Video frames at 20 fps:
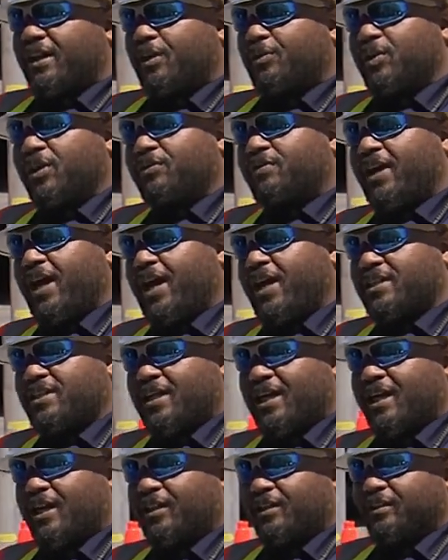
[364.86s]
that we've
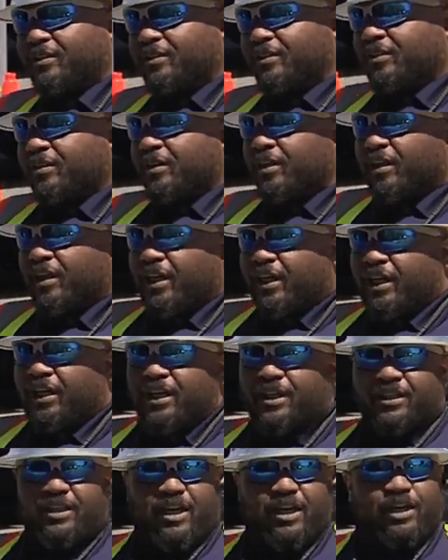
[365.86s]
asked at it.
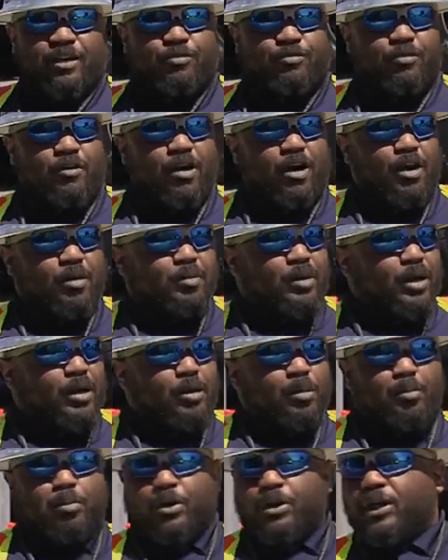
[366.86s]
Anything from
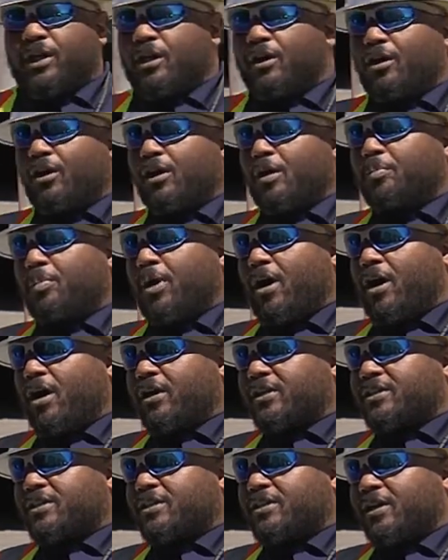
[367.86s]
putting it on a
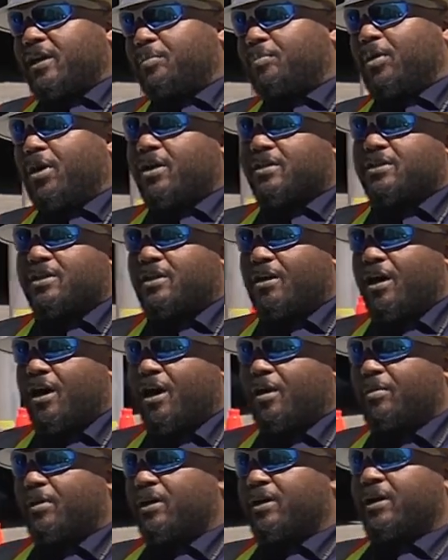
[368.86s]
barge in Boston
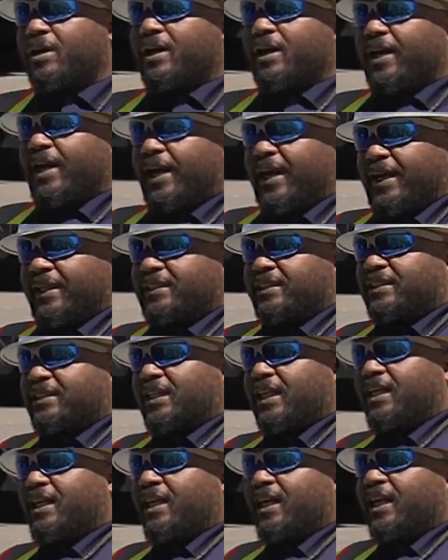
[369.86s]
Harbor and
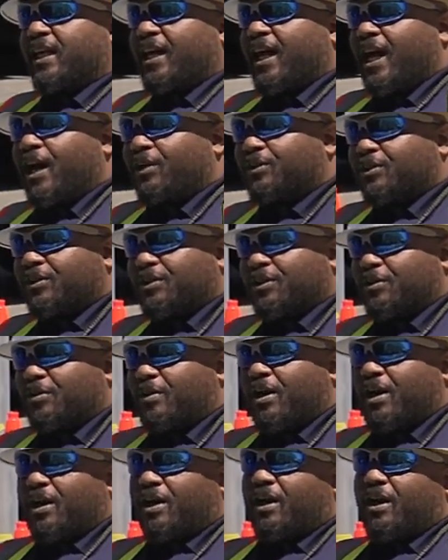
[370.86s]
sending it out
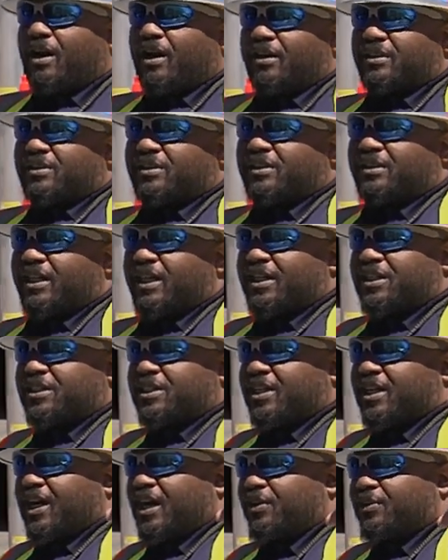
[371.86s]
to our
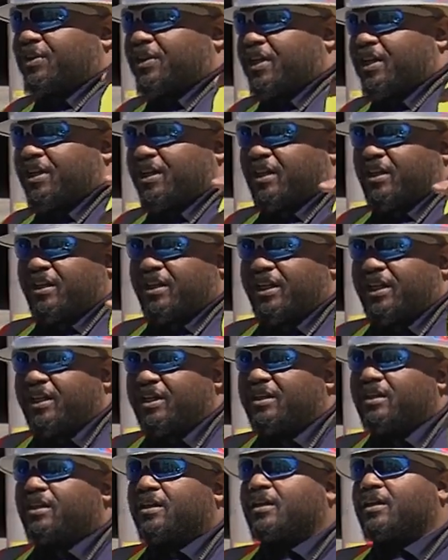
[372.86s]
station out there to
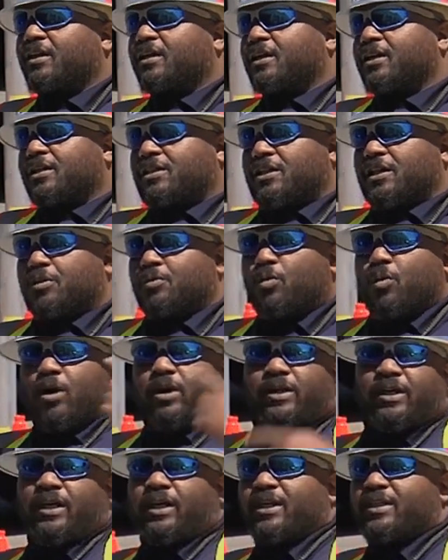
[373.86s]
clean, to
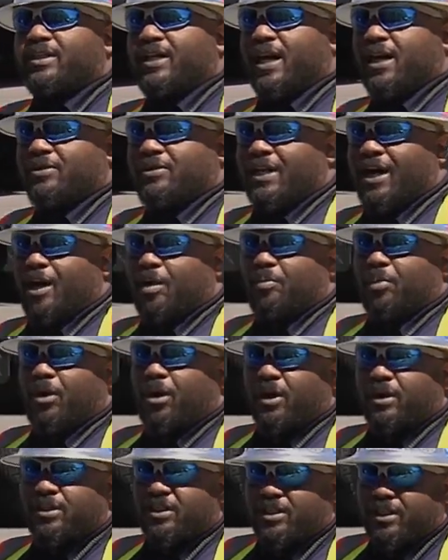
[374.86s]
working in downtown
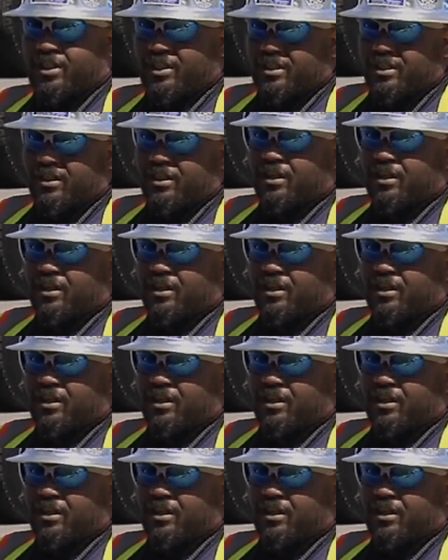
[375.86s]
Boston